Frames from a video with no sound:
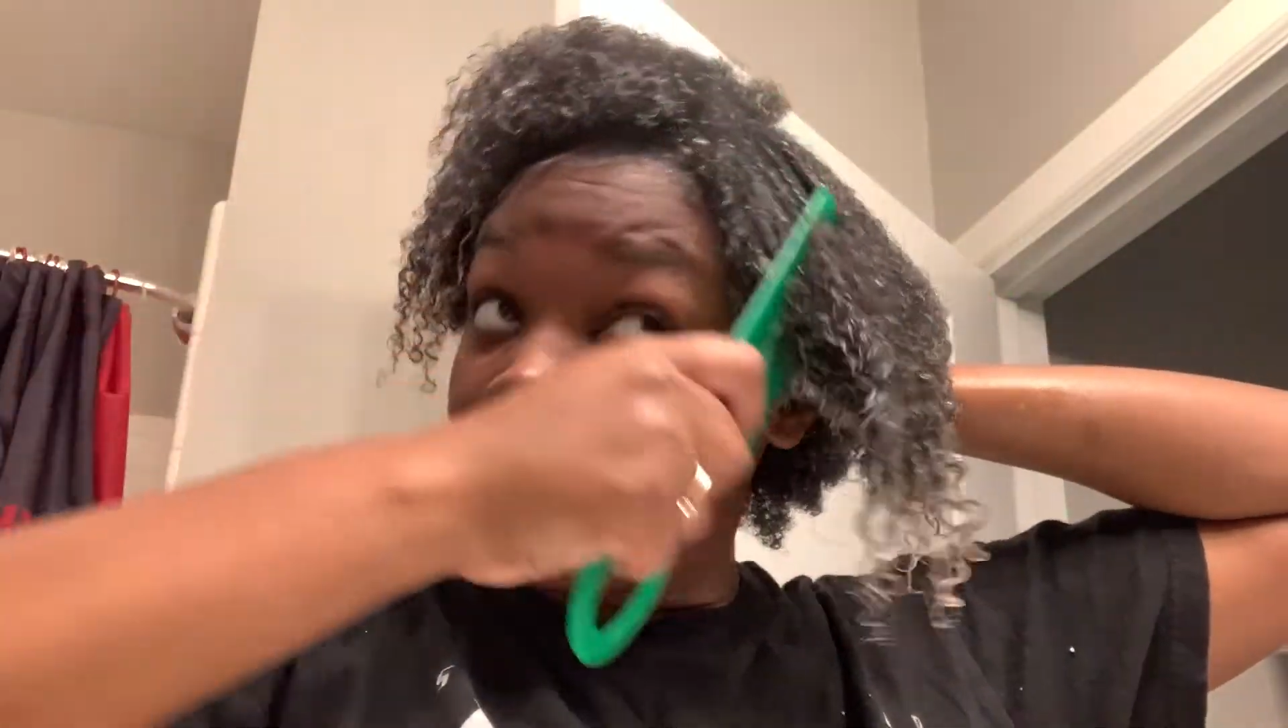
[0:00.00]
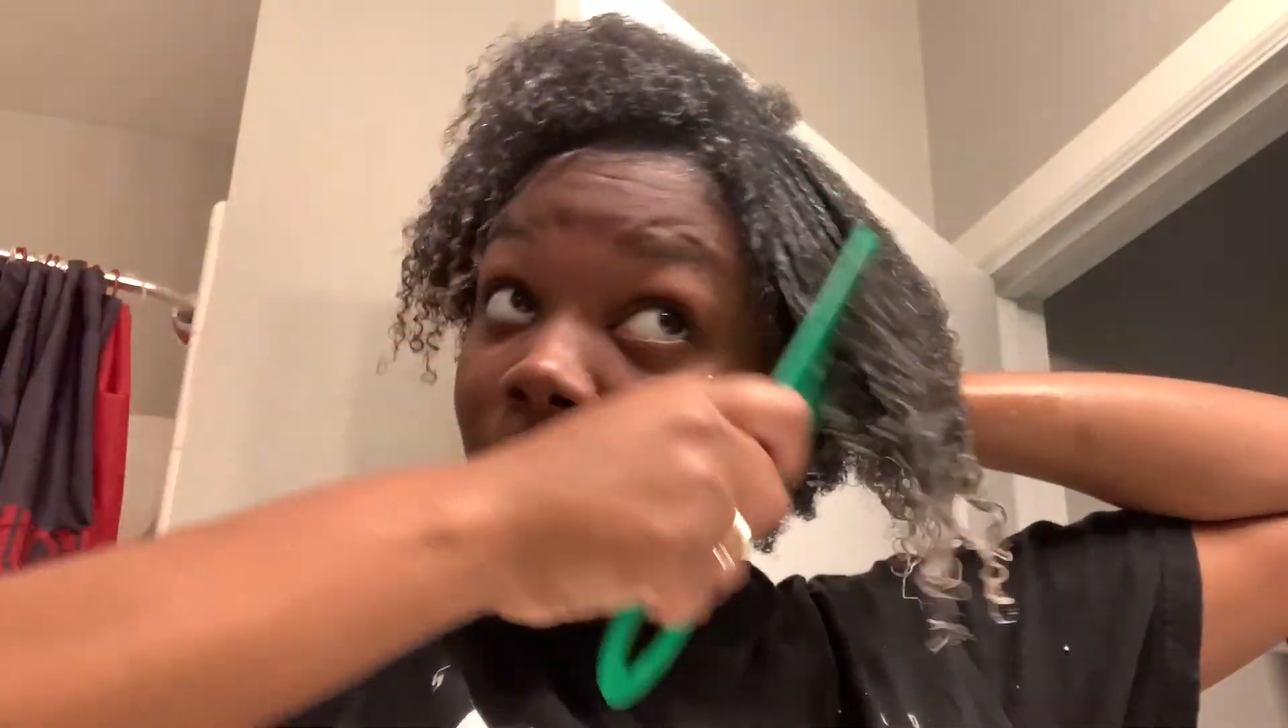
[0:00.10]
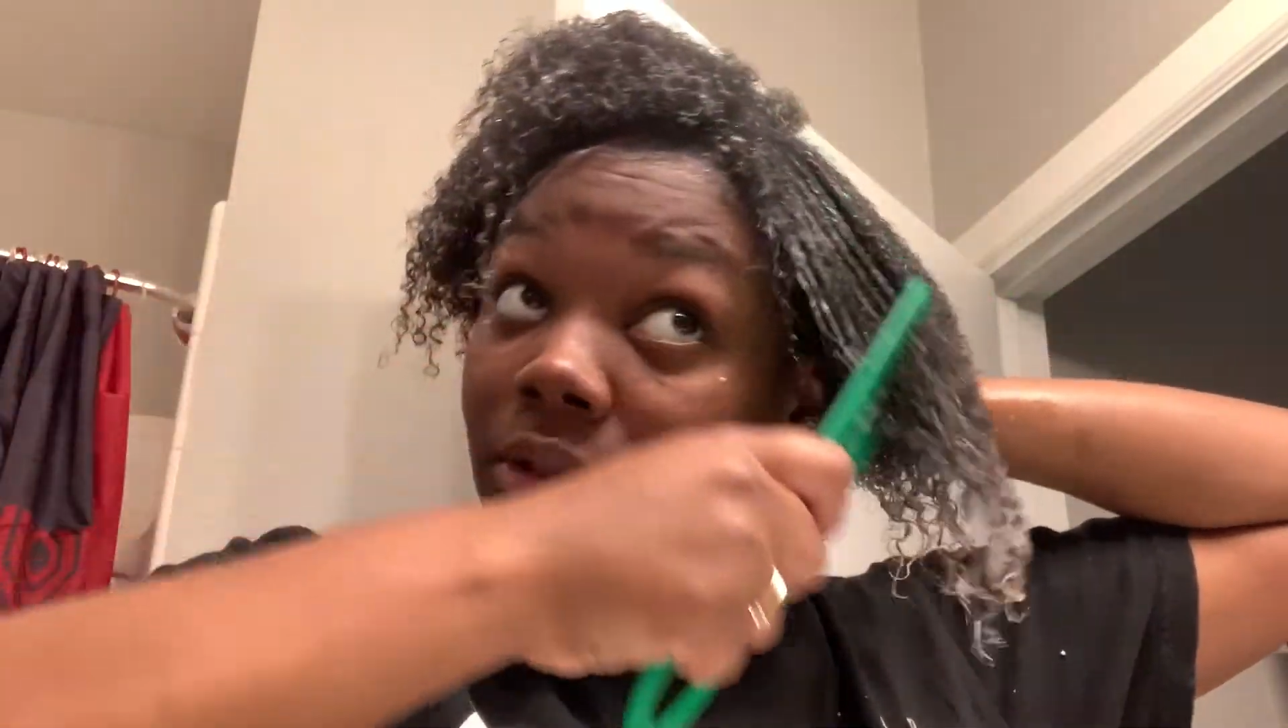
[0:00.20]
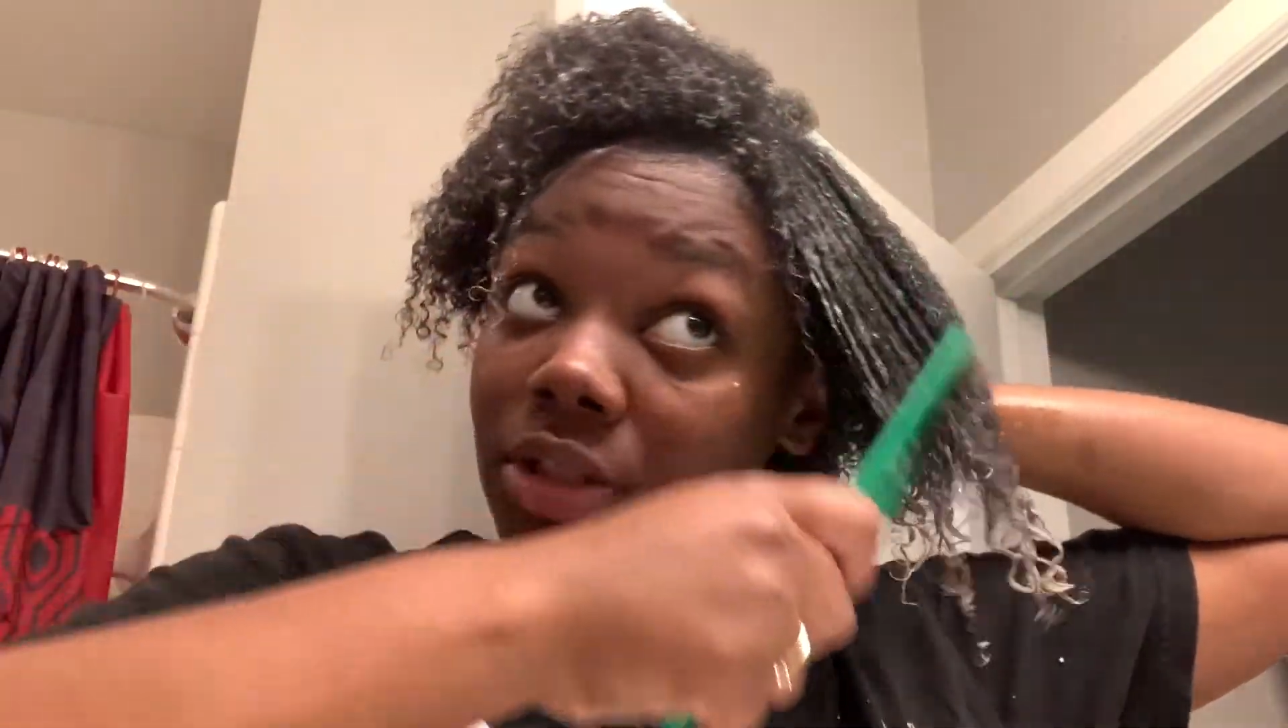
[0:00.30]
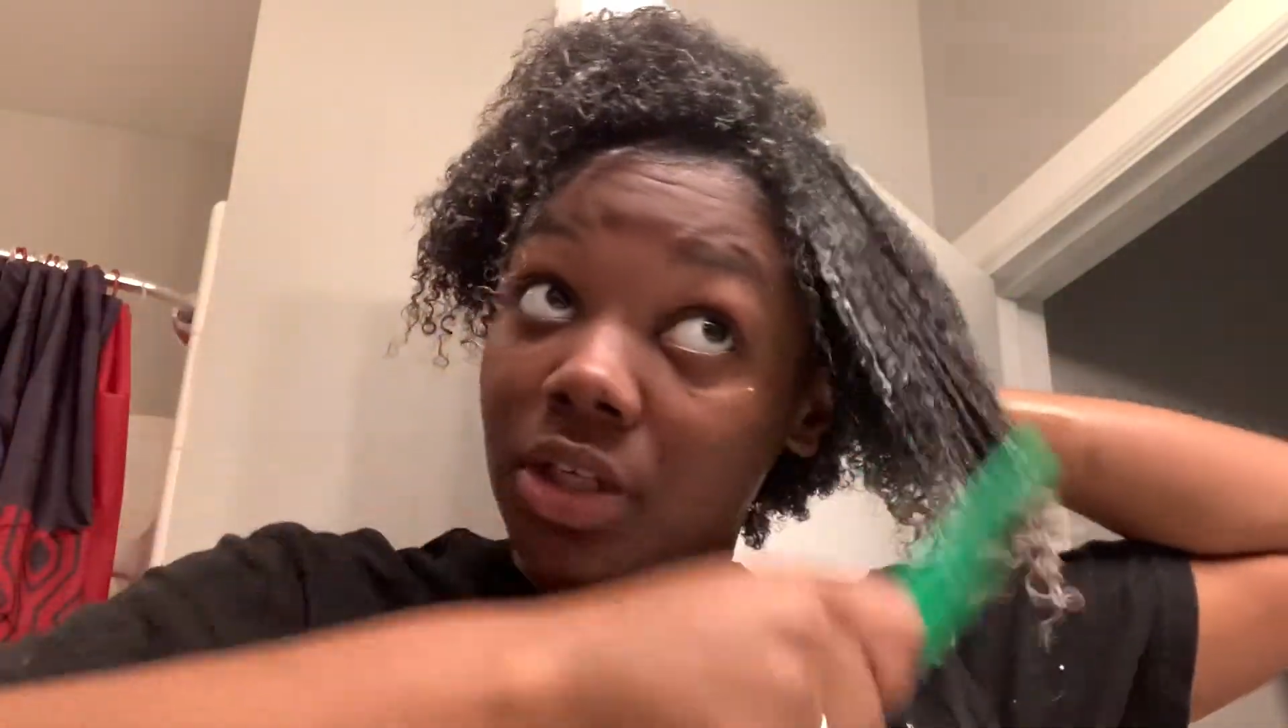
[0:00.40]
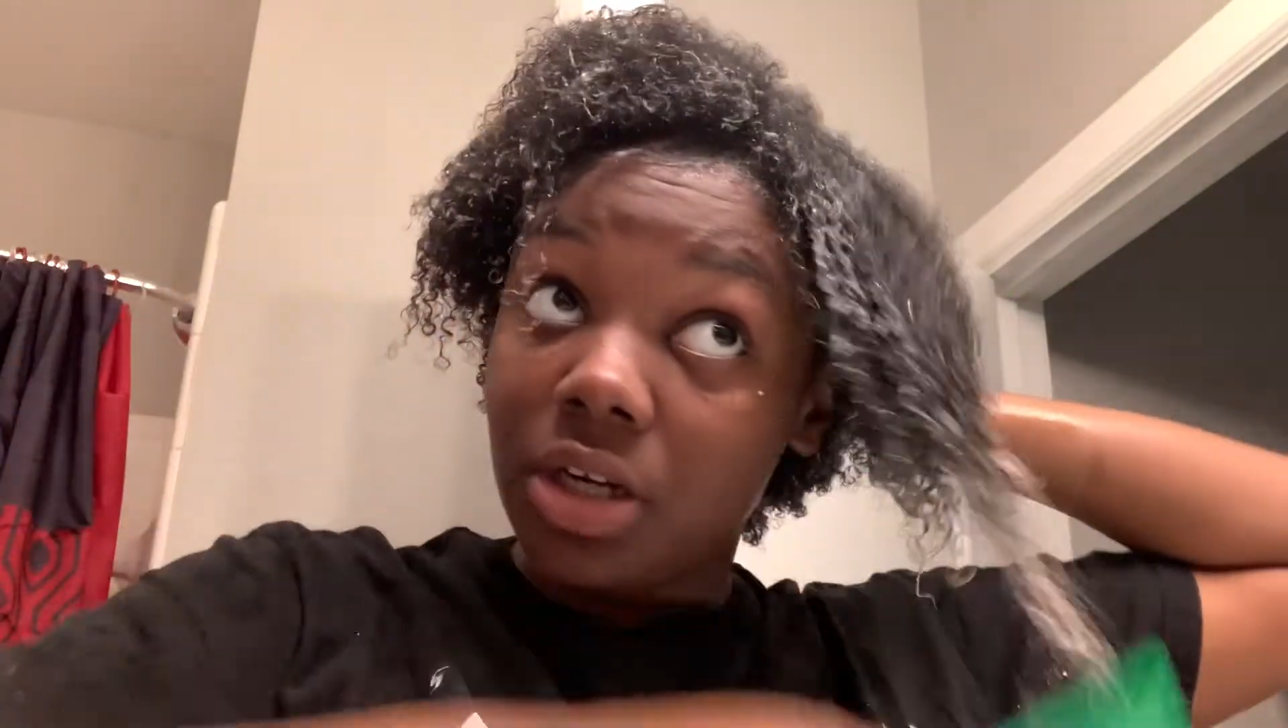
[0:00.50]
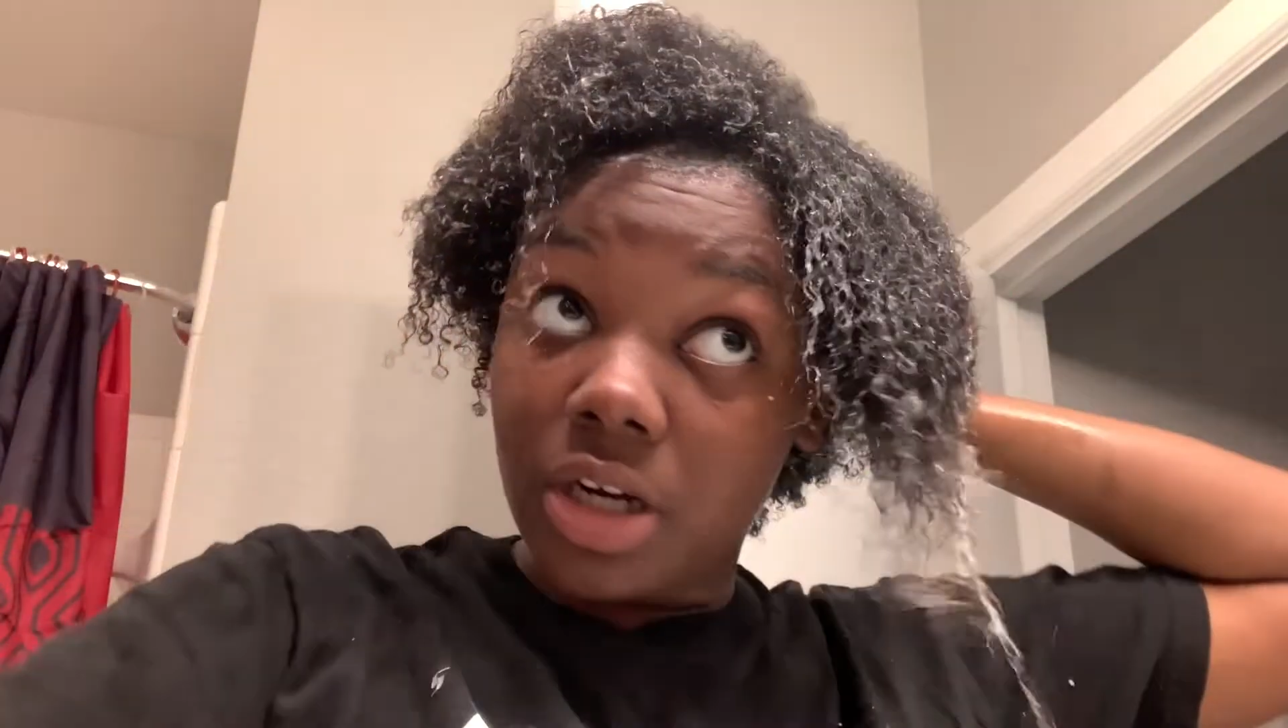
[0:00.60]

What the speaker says: But your girl